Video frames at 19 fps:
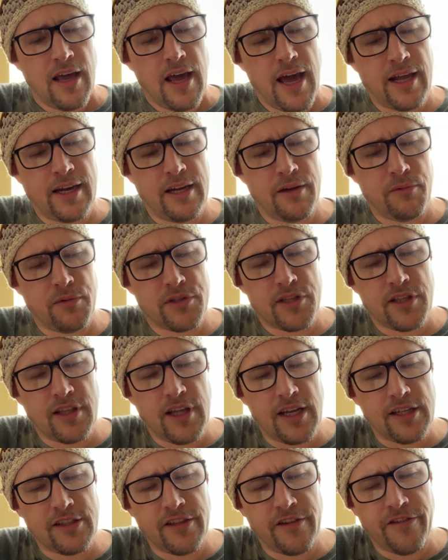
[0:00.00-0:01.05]
And it was
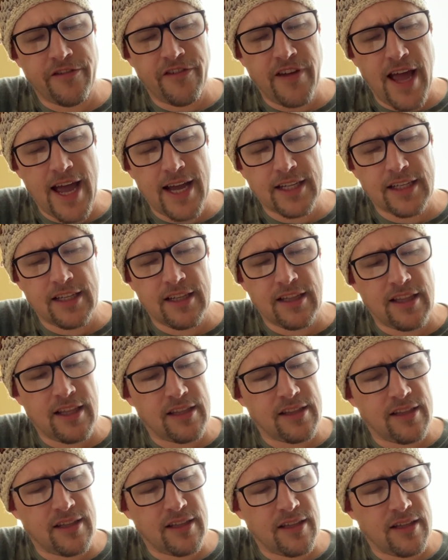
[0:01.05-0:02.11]
thus a fact
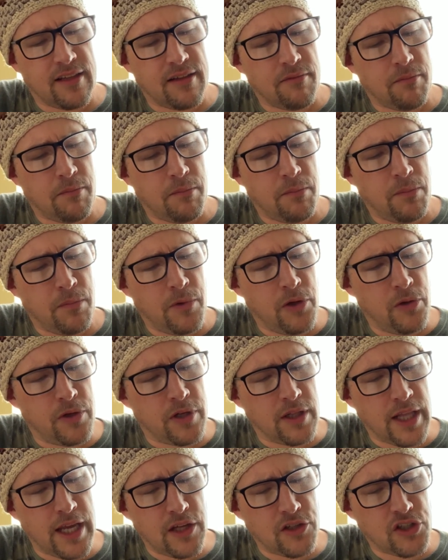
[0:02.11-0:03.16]
that the
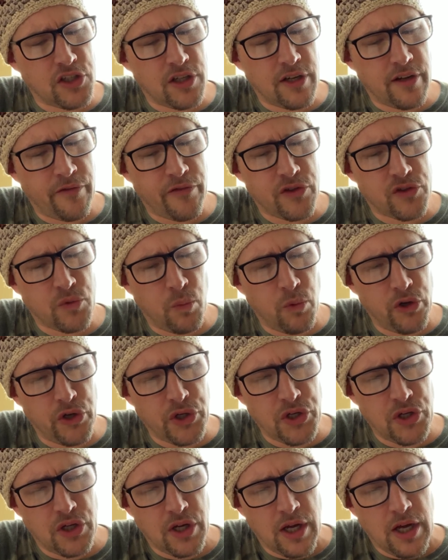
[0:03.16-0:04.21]
mutilation of his
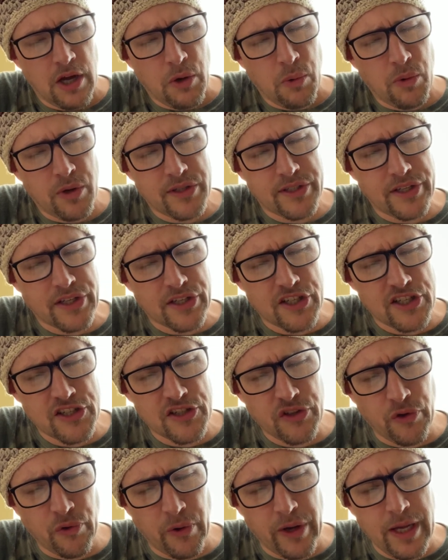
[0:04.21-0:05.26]
wood was
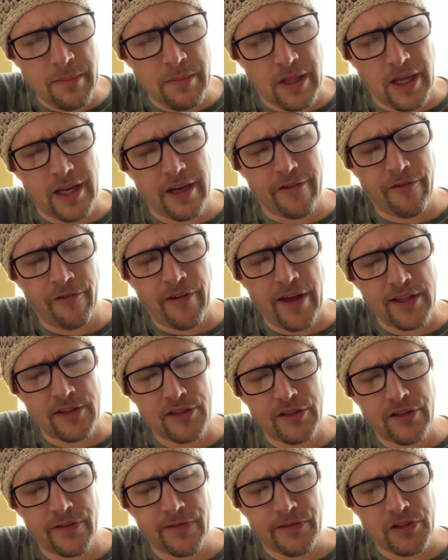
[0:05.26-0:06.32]
extremely
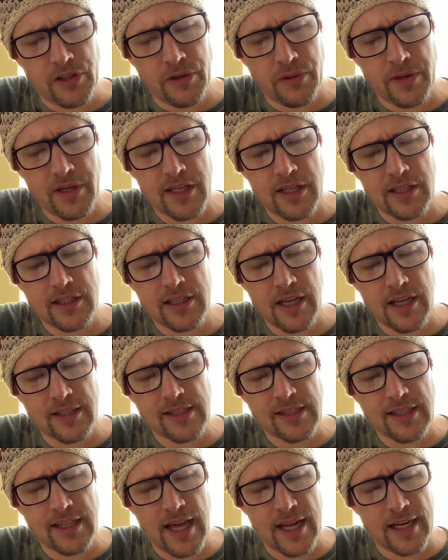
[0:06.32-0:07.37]
offensive to his
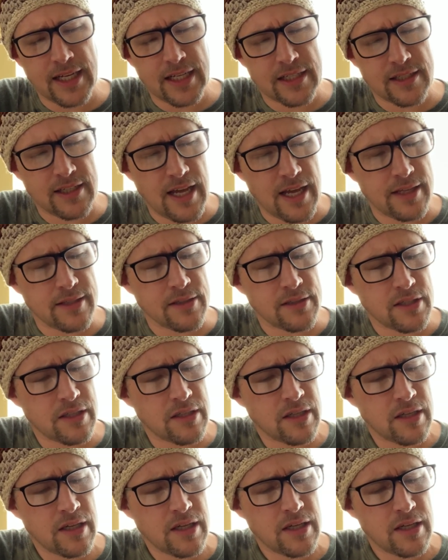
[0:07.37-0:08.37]
aesthetic sense.